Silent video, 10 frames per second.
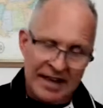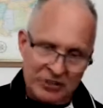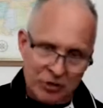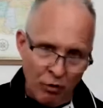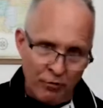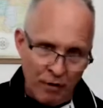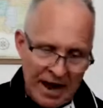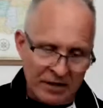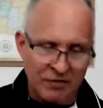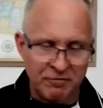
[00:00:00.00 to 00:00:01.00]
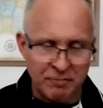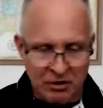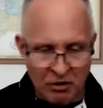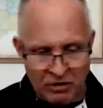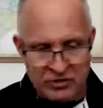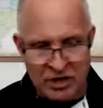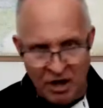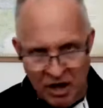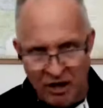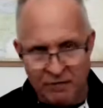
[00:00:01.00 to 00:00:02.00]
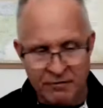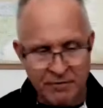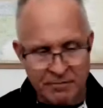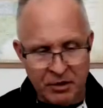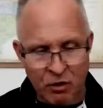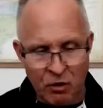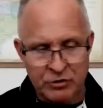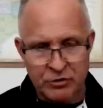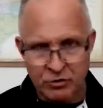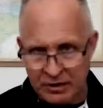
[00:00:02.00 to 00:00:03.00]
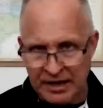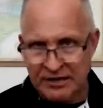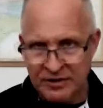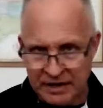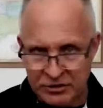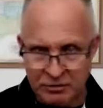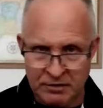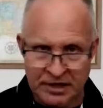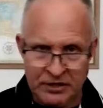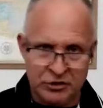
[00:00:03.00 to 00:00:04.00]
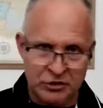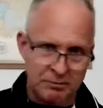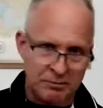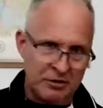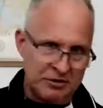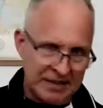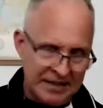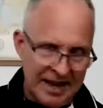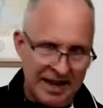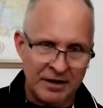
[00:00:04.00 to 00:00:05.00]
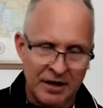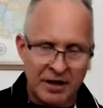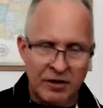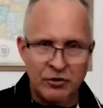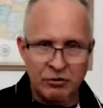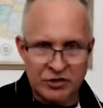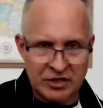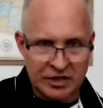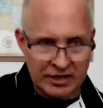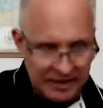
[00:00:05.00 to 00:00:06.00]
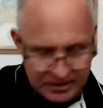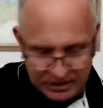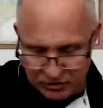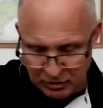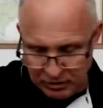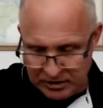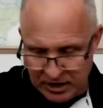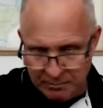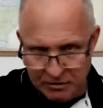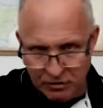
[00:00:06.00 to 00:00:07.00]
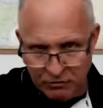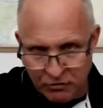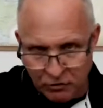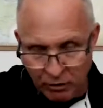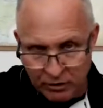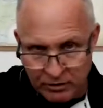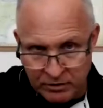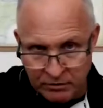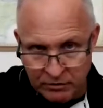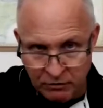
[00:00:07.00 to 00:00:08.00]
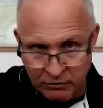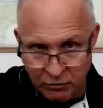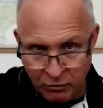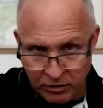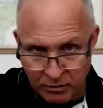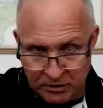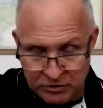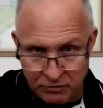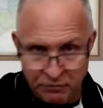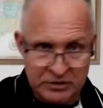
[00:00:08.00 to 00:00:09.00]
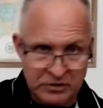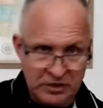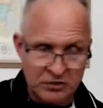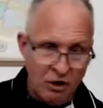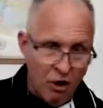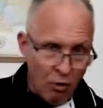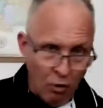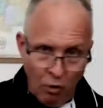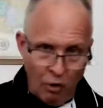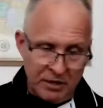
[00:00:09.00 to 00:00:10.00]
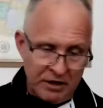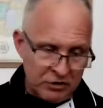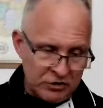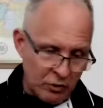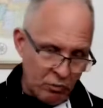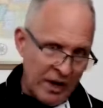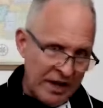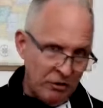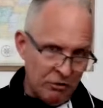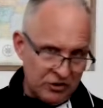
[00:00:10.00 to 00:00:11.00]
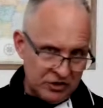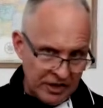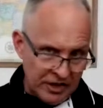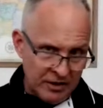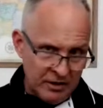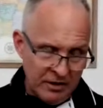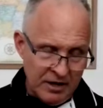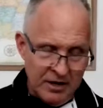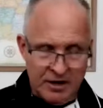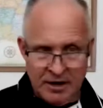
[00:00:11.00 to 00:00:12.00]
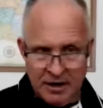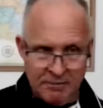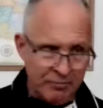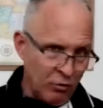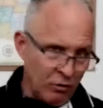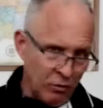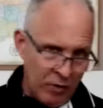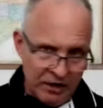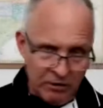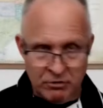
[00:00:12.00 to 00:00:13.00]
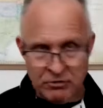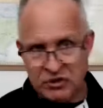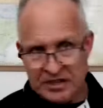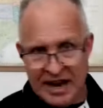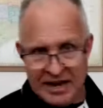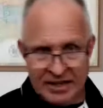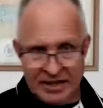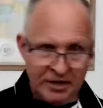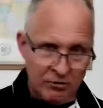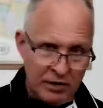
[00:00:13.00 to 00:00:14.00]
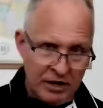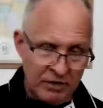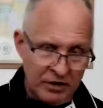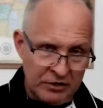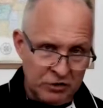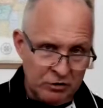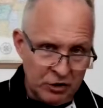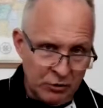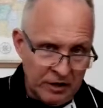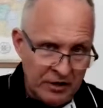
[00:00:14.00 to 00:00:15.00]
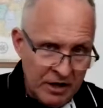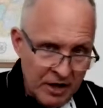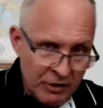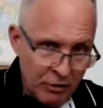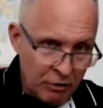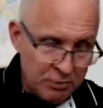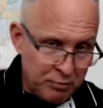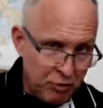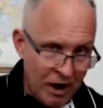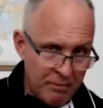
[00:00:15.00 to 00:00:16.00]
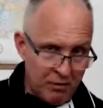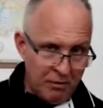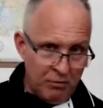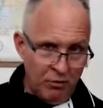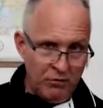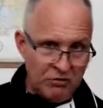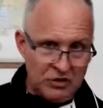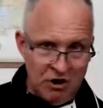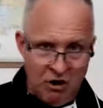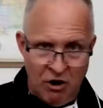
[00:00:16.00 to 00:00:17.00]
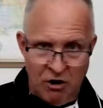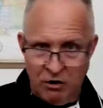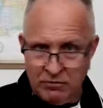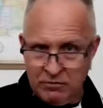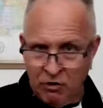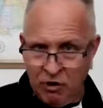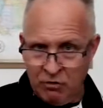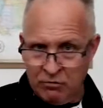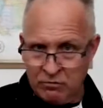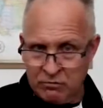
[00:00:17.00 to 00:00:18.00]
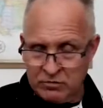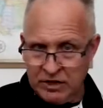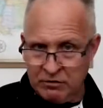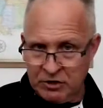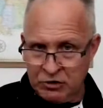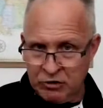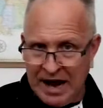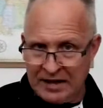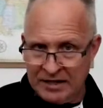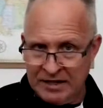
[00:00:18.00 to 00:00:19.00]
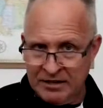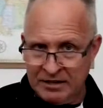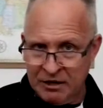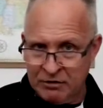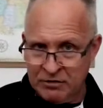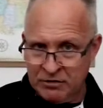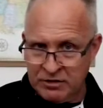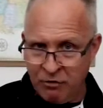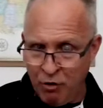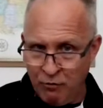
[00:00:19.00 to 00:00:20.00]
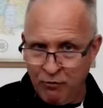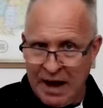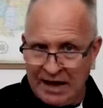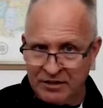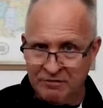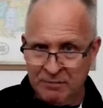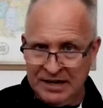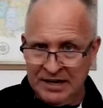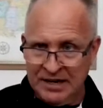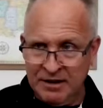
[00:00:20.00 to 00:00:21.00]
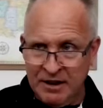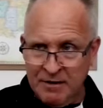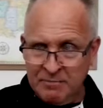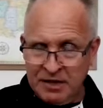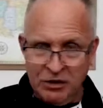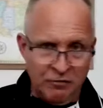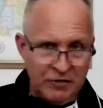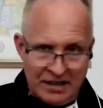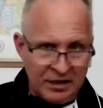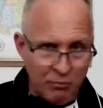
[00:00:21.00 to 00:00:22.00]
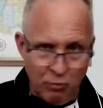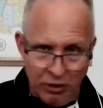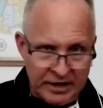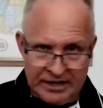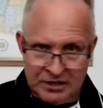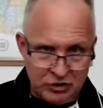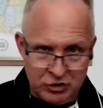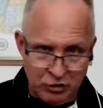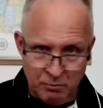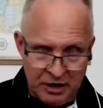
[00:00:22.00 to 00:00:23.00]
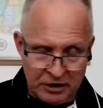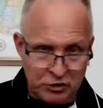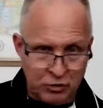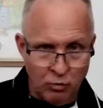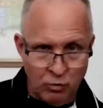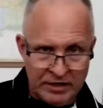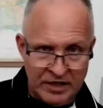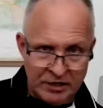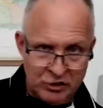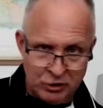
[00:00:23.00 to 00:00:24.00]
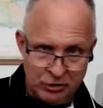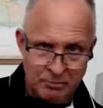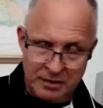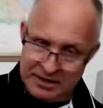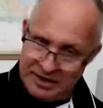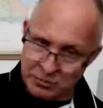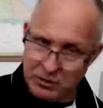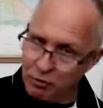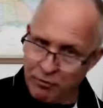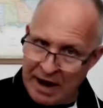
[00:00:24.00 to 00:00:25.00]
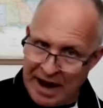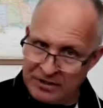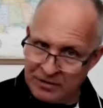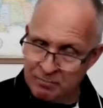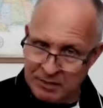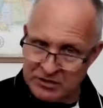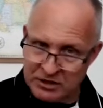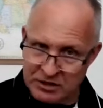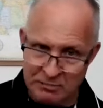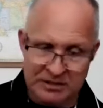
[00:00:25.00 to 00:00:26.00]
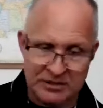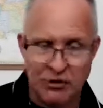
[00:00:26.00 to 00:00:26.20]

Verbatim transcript: It's overactive because of altered length tension relationship, because again, you're sitting like this all the time and you've shortened, you've shortened the muscle, for instance, or because of the way you're sitting, um, or the way you're standing or whatever it is you're doing, those primary movers are, are they're contracting, they're, they're overactive, meaning you've got them working too much when they shouldn't be. That's what overactive basically means.